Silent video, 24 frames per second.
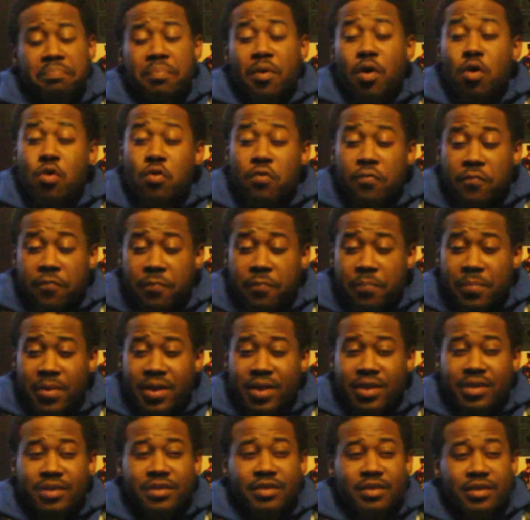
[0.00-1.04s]
Both,
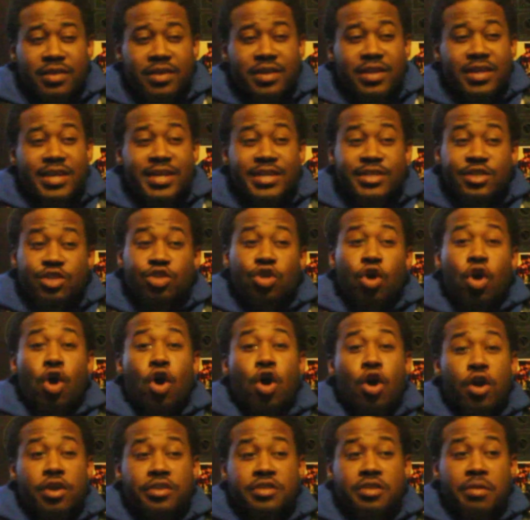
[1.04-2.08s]
man. It's
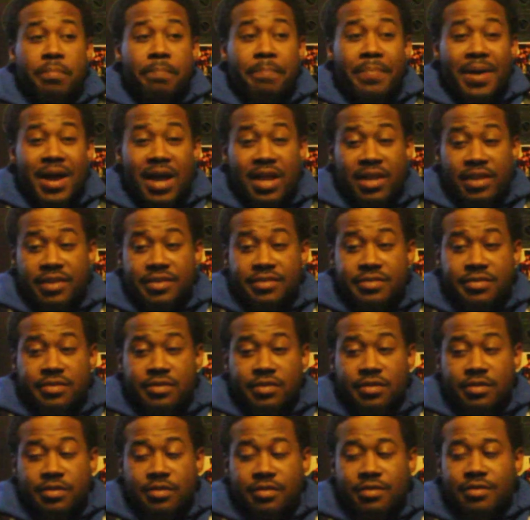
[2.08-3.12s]
hard to balance
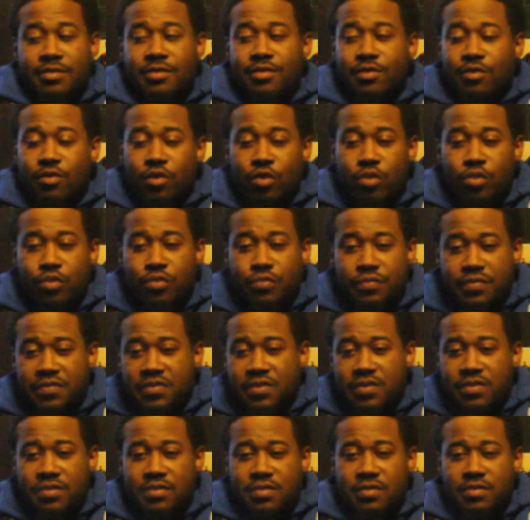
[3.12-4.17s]

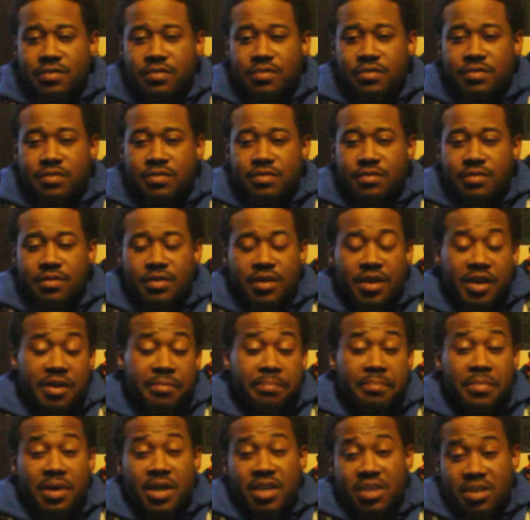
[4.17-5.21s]
loyalty
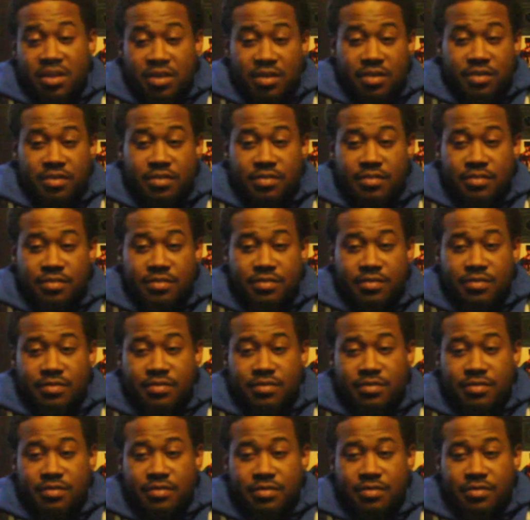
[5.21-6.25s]
and money.
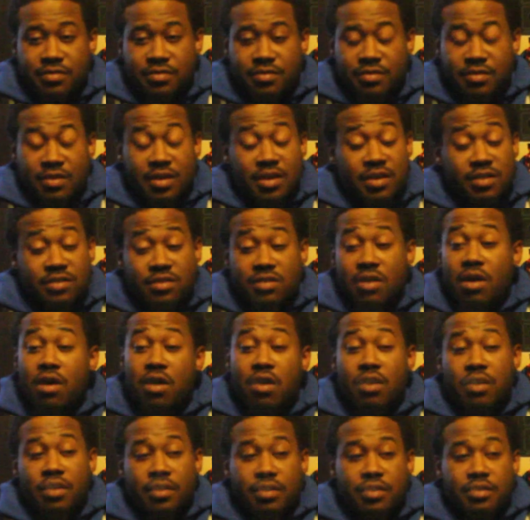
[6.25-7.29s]
It's
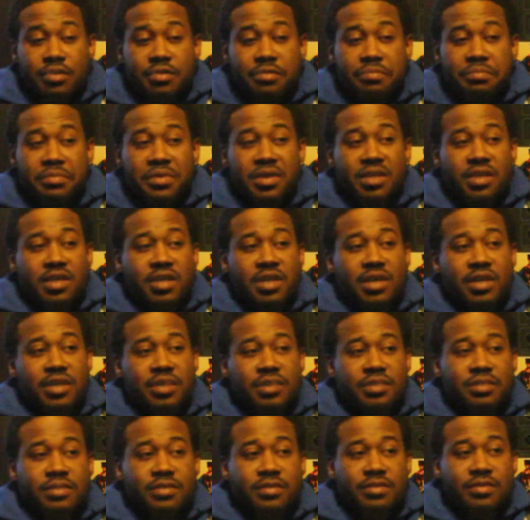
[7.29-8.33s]
hard
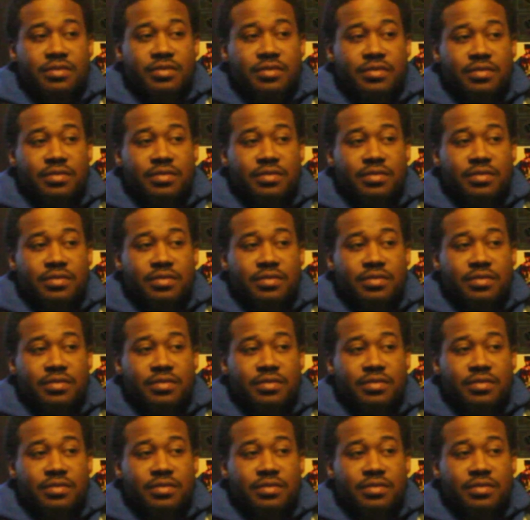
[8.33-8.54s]
because